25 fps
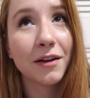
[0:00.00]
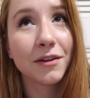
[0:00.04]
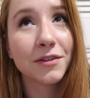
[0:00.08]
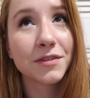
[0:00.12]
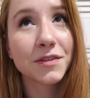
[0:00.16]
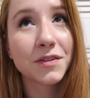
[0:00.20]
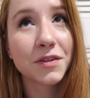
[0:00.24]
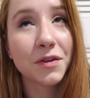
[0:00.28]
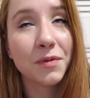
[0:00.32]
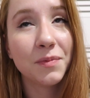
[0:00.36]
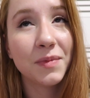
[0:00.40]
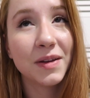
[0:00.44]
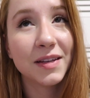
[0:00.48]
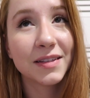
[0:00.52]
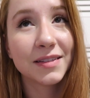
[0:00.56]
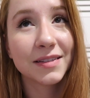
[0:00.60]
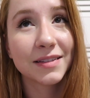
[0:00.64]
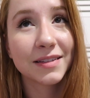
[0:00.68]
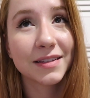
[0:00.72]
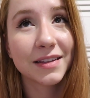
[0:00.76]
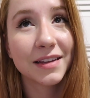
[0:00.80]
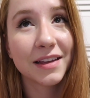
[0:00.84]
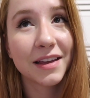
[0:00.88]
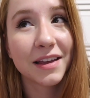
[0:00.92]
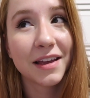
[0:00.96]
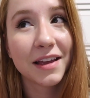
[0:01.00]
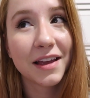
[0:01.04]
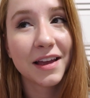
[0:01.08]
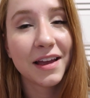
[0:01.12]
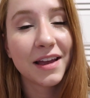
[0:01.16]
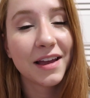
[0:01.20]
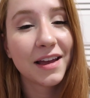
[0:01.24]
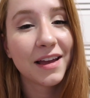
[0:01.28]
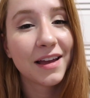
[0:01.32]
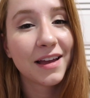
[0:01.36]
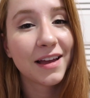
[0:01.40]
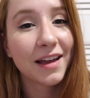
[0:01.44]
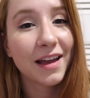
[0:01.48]
I also miss
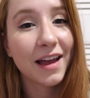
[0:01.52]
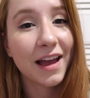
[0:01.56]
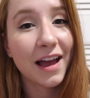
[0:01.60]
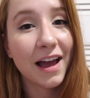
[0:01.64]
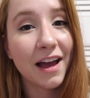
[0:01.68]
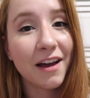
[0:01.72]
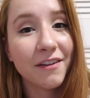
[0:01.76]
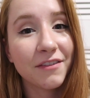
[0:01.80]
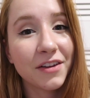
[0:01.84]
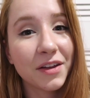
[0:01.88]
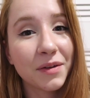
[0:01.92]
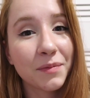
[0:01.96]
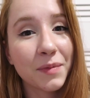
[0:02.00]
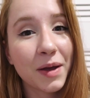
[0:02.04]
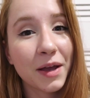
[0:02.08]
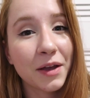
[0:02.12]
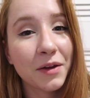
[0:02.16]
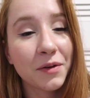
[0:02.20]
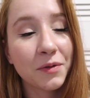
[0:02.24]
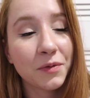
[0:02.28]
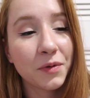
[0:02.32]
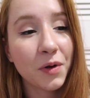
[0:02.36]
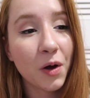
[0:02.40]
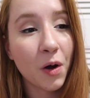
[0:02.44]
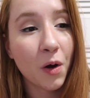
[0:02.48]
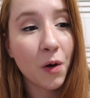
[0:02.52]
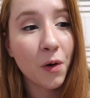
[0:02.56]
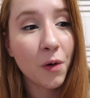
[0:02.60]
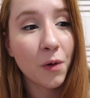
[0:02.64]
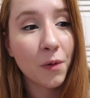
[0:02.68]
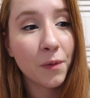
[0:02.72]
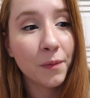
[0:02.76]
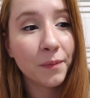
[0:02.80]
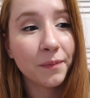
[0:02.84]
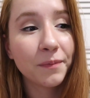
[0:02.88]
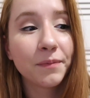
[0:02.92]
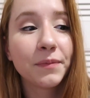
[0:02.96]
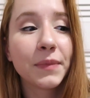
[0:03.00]
having my own
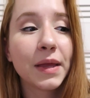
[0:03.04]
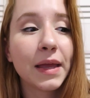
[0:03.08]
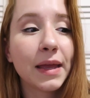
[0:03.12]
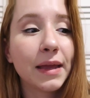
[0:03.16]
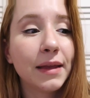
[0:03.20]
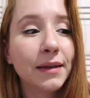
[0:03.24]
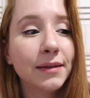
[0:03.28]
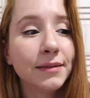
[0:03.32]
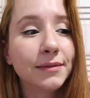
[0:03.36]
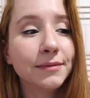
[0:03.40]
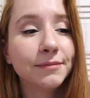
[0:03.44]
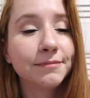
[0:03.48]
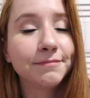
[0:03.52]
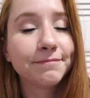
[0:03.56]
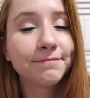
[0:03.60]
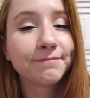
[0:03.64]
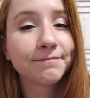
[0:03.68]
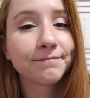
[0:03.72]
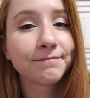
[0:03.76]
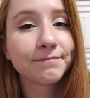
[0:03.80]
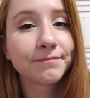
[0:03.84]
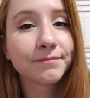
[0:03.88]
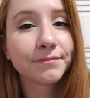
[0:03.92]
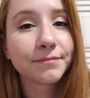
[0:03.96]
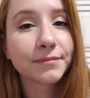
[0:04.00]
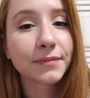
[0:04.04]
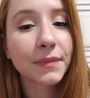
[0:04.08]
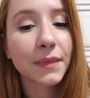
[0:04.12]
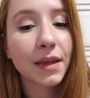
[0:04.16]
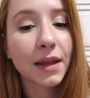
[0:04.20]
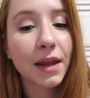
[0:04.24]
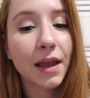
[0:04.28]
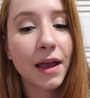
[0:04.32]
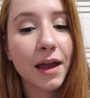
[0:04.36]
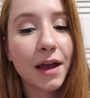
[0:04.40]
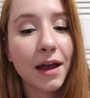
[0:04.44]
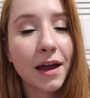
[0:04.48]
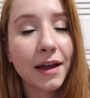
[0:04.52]
home, and
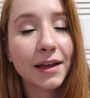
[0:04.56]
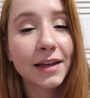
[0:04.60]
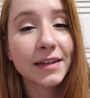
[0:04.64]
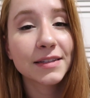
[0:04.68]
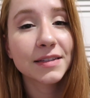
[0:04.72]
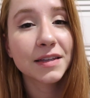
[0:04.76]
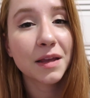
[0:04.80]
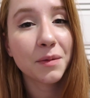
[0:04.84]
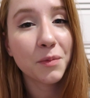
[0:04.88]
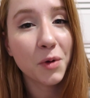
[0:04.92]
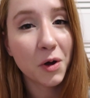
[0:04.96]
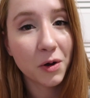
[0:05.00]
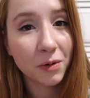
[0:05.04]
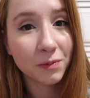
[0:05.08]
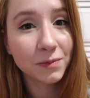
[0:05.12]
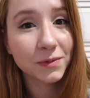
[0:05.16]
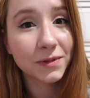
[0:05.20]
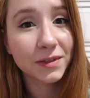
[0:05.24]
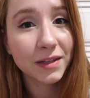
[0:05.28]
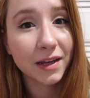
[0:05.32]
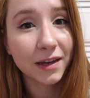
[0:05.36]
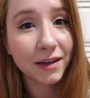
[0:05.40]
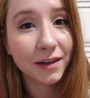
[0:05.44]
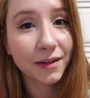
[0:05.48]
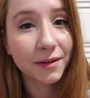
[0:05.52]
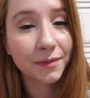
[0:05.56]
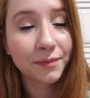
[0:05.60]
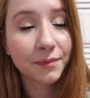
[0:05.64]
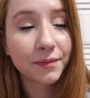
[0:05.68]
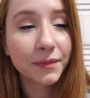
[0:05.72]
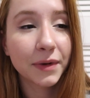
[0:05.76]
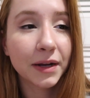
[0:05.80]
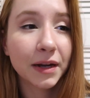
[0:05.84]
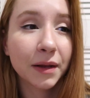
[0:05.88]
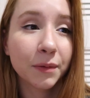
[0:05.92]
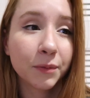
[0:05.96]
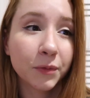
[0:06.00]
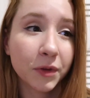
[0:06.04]
I guess I'm homesick
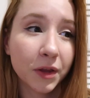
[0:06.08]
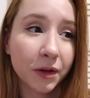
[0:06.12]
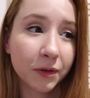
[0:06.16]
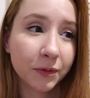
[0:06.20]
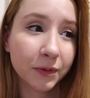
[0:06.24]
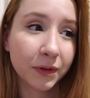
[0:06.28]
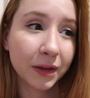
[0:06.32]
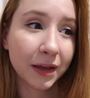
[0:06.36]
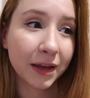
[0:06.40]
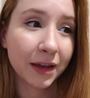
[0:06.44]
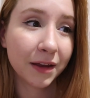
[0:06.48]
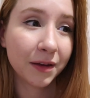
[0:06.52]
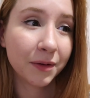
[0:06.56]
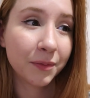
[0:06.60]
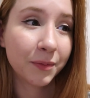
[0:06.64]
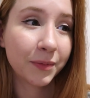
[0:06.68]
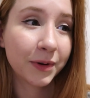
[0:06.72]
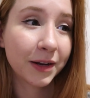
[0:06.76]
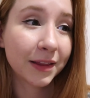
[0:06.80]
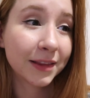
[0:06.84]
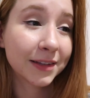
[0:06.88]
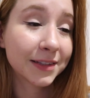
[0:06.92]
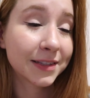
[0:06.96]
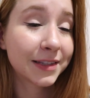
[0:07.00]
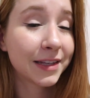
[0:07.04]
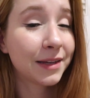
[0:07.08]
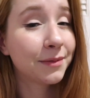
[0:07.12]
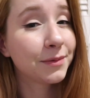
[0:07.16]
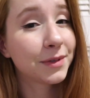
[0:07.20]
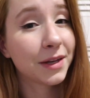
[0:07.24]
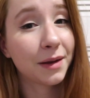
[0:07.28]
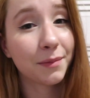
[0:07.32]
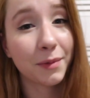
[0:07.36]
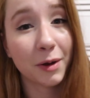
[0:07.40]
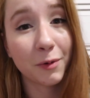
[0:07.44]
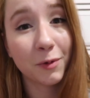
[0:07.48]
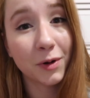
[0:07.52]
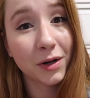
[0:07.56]
and I'm lonely, but at the same
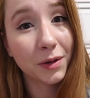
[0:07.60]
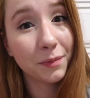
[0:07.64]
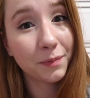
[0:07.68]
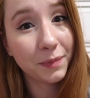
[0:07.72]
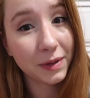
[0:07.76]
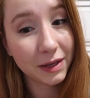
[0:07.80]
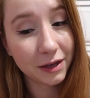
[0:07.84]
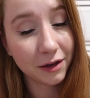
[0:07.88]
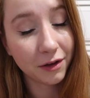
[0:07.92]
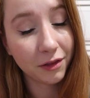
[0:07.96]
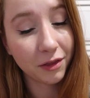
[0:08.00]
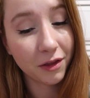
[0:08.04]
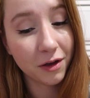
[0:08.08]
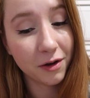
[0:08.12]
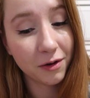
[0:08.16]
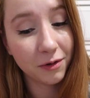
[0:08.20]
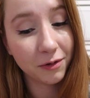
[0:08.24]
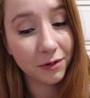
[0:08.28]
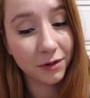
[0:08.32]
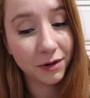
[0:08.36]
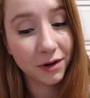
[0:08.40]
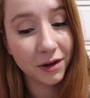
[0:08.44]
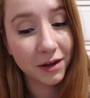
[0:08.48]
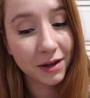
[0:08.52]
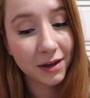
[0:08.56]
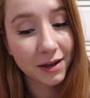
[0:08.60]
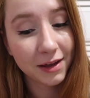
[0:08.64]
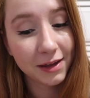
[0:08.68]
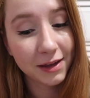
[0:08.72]
time I want to be alone,